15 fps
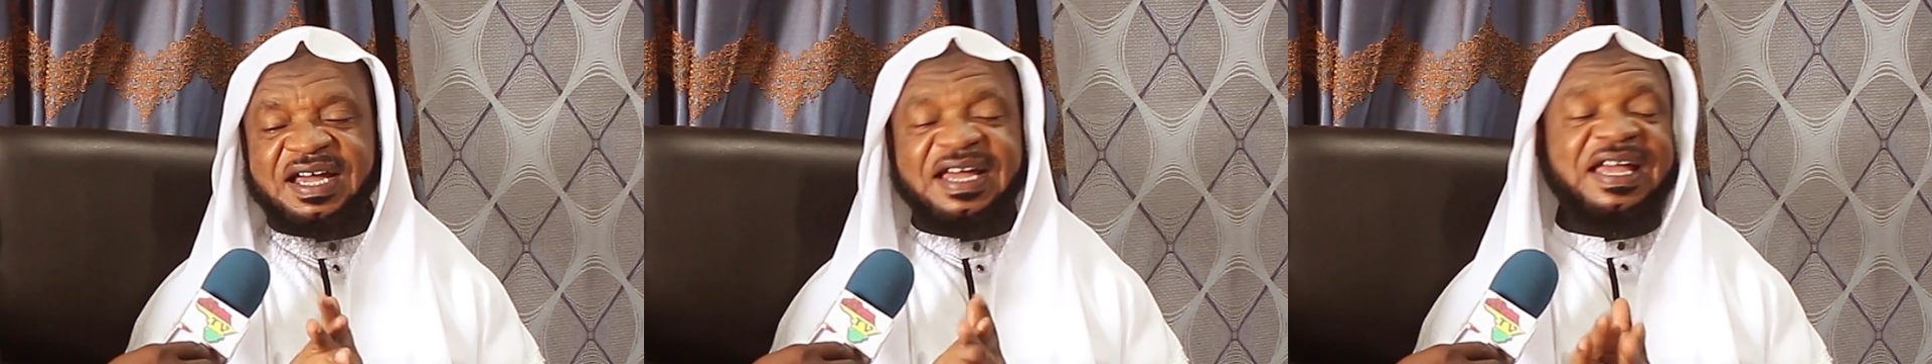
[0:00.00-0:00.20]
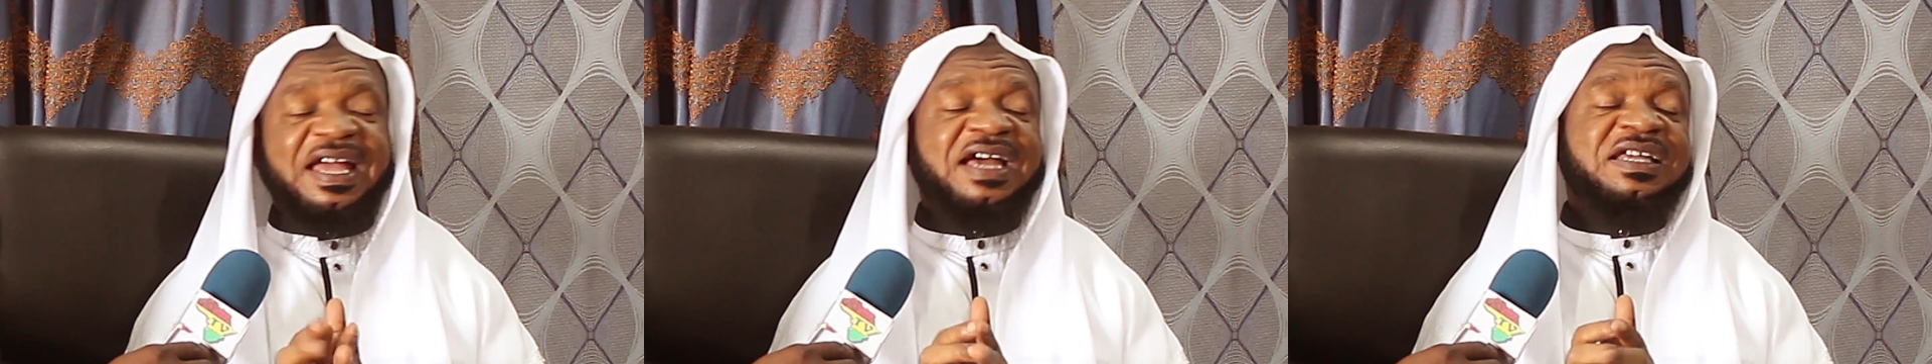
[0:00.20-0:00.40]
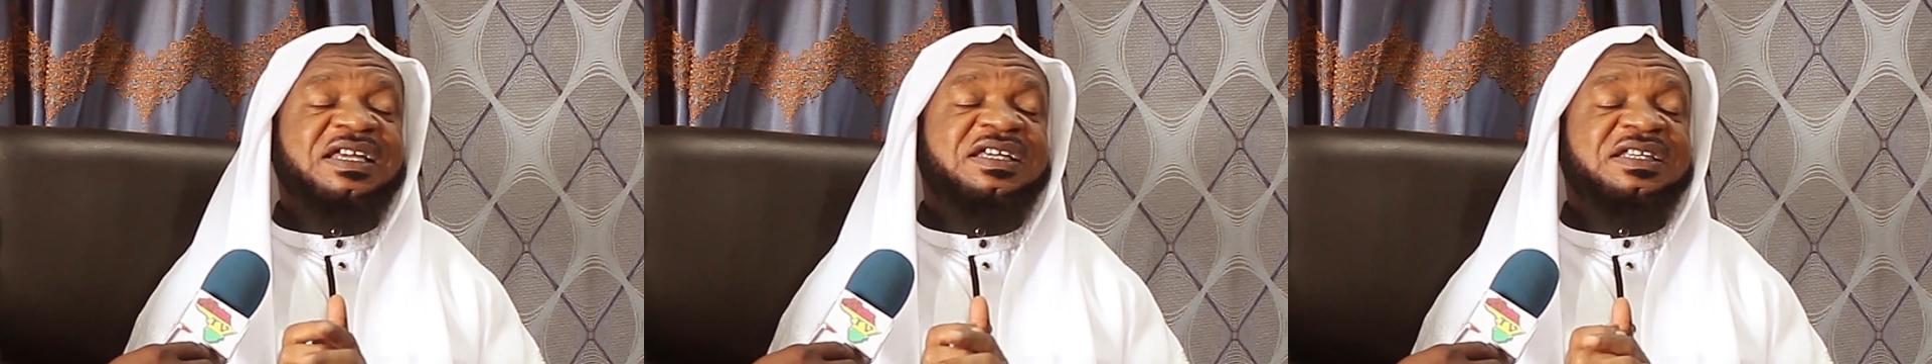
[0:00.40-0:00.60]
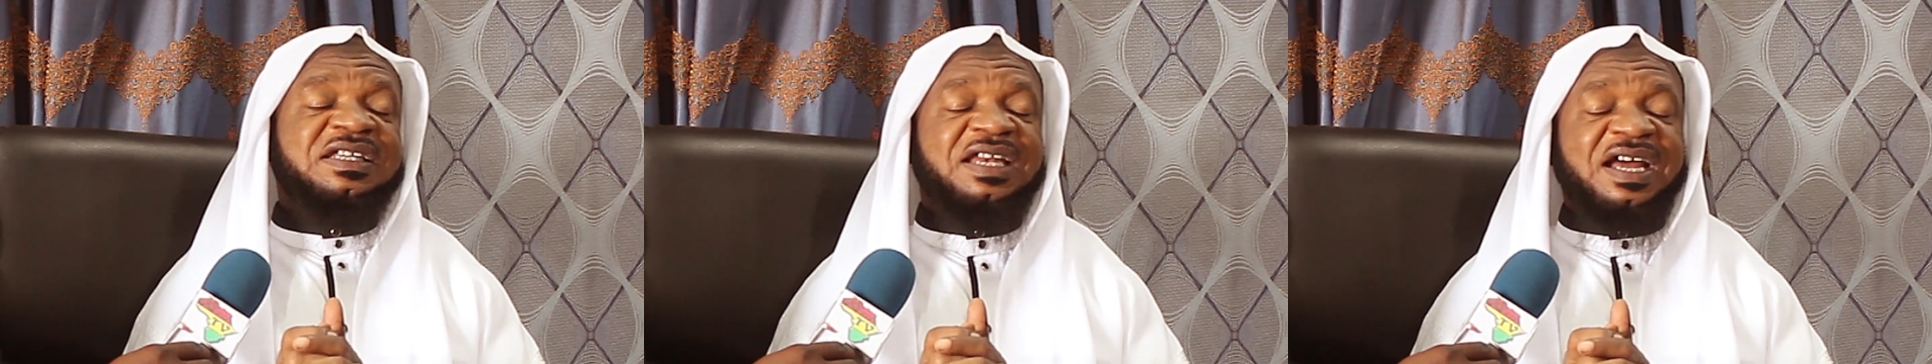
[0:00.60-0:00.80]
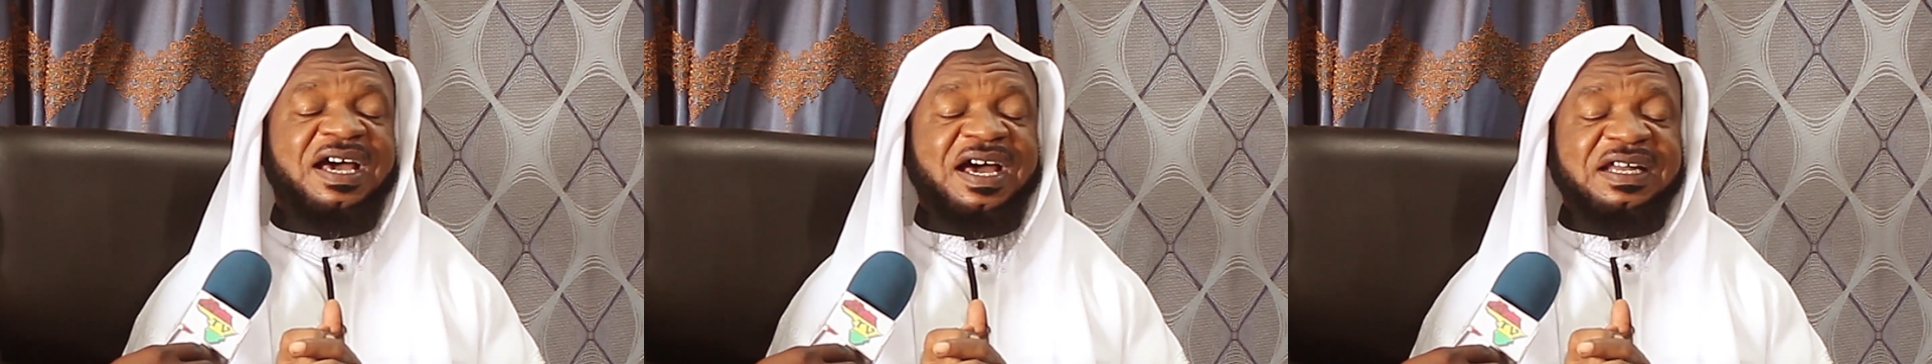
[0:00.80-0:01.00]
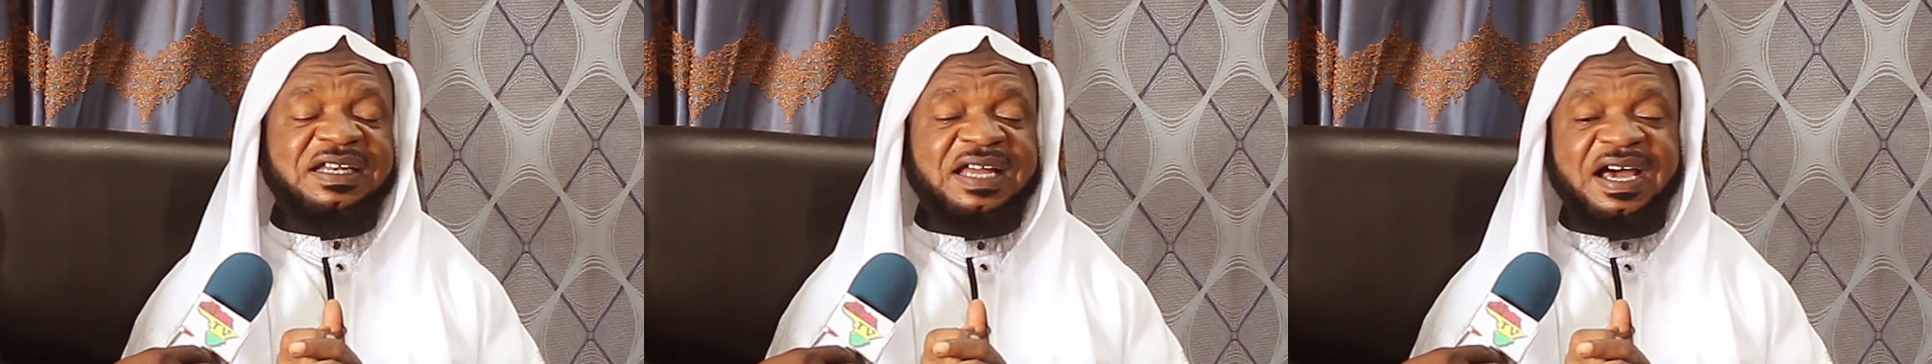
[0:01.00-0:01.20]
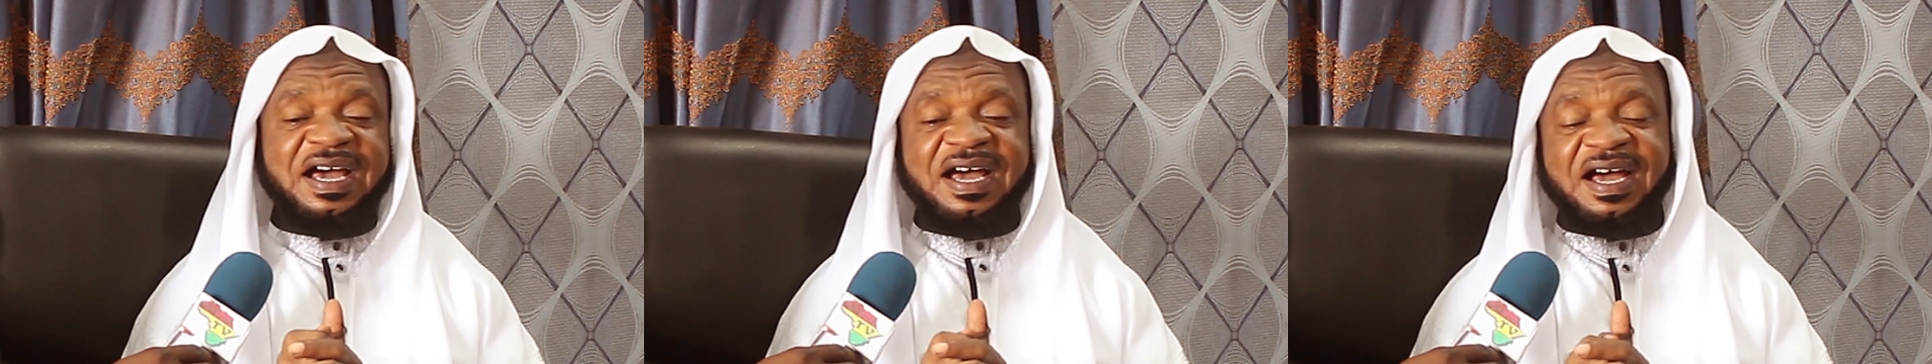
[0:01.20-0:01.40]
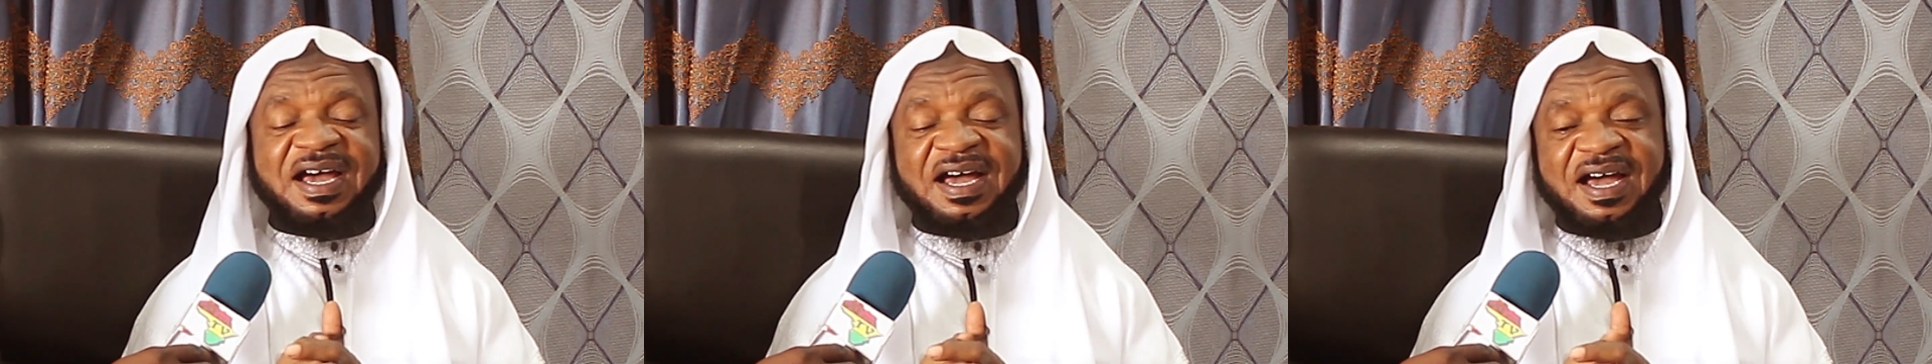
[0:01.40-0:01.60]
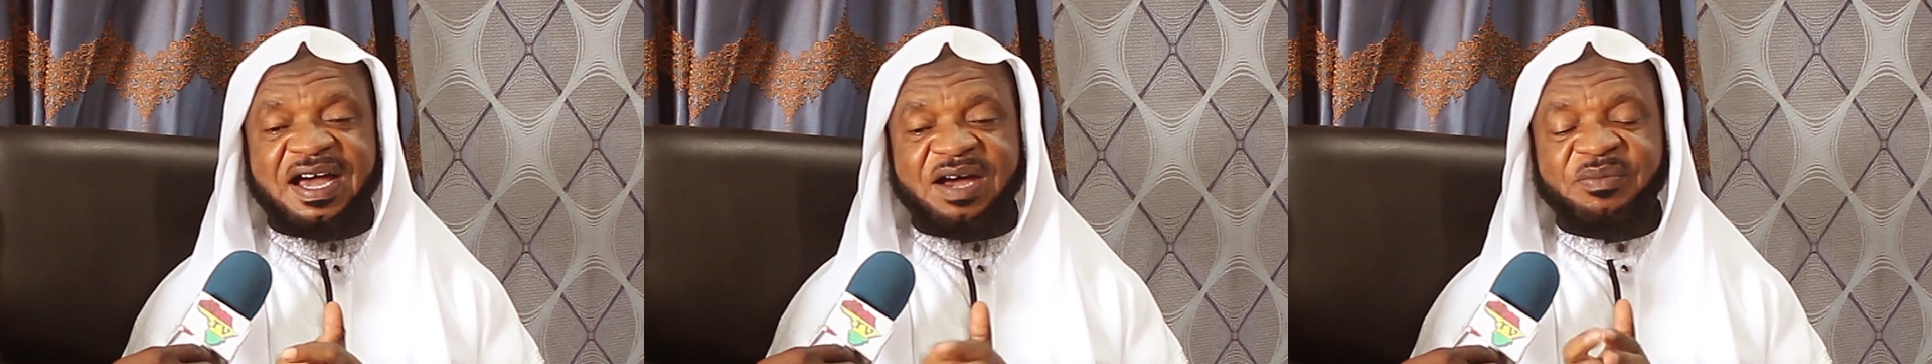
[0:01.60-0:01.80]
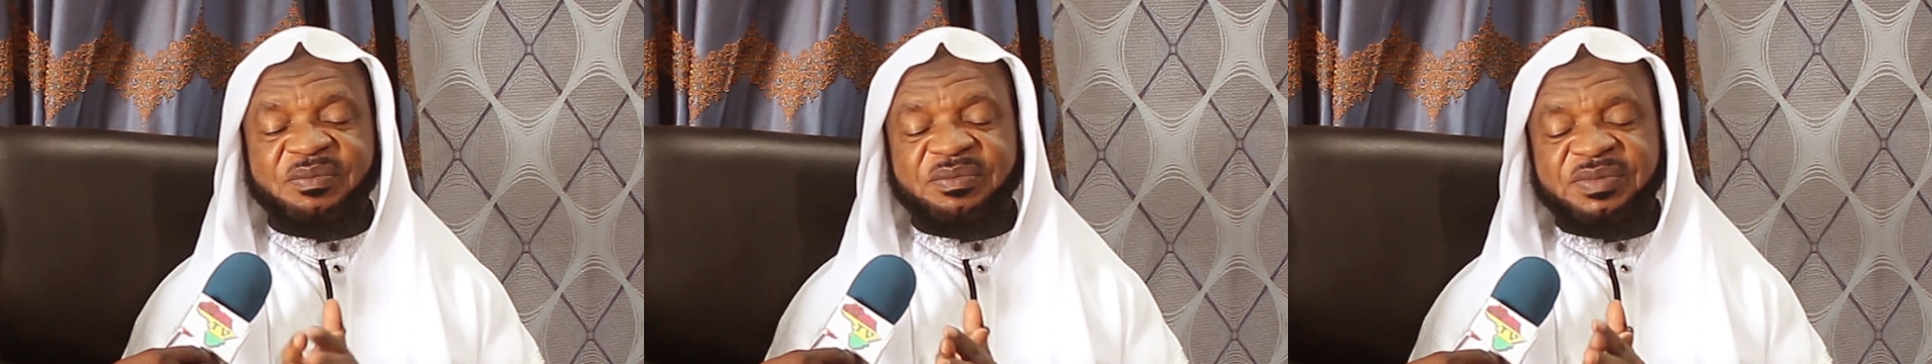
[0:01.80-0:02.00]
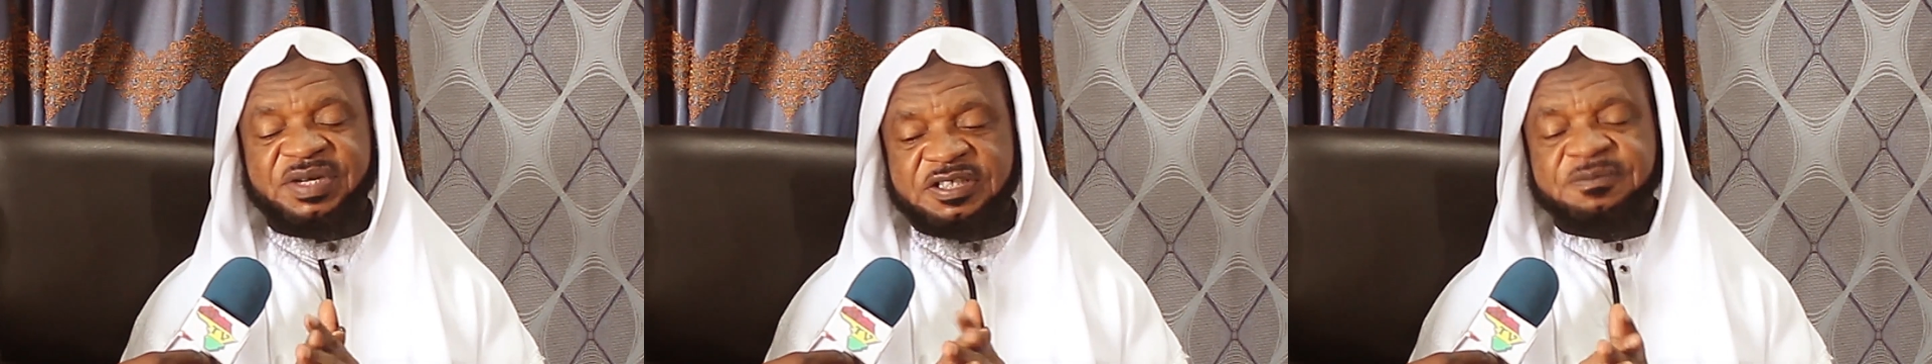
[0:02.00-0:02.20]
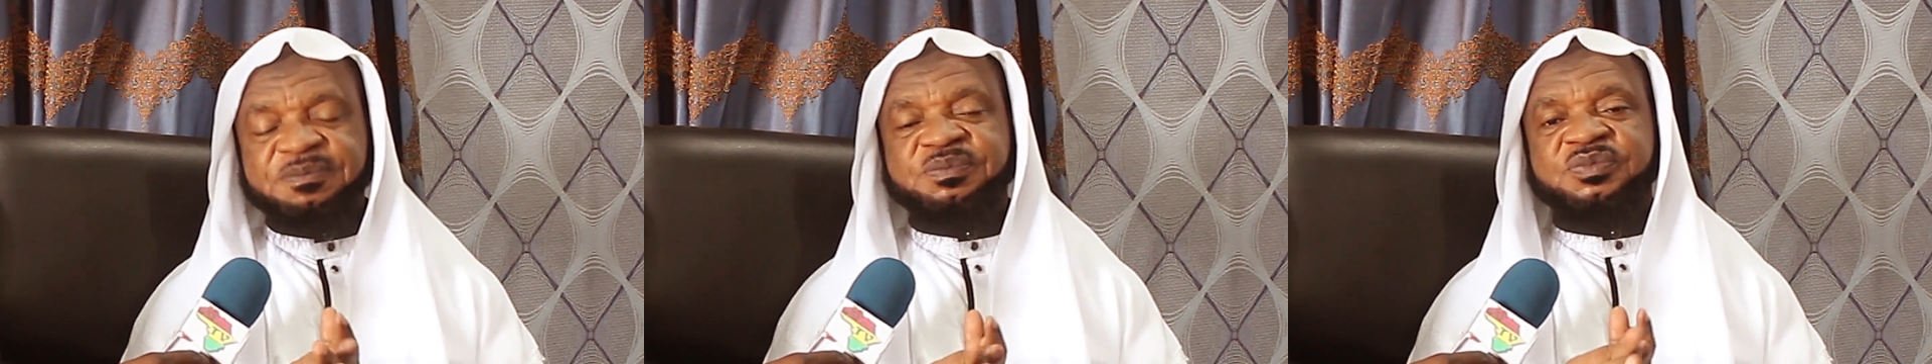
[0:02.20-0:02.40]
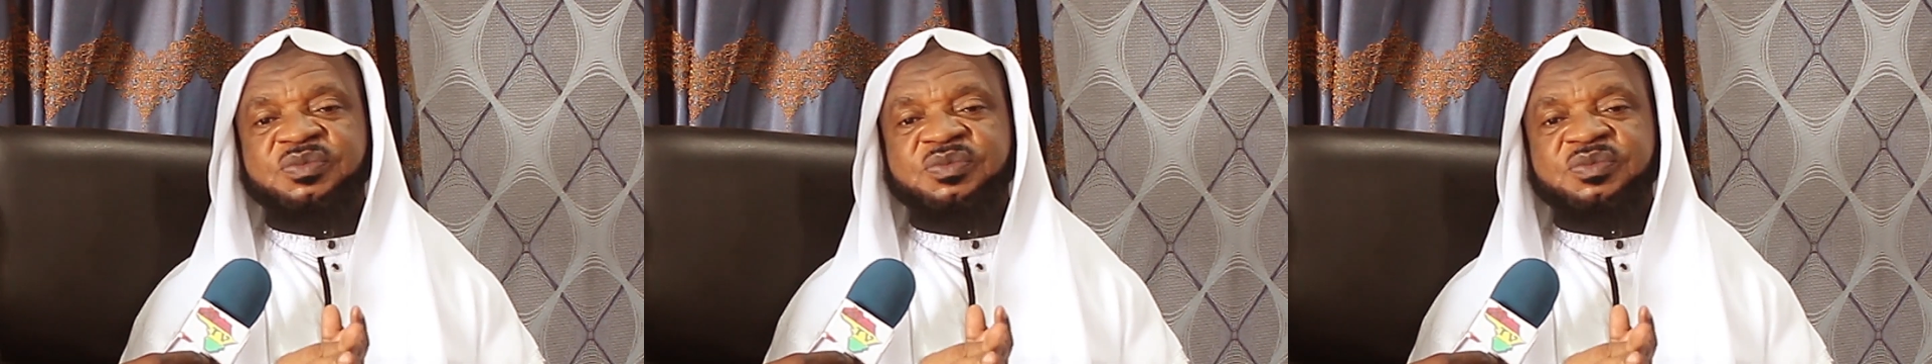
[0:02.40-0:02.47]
and Kayina da. Amen.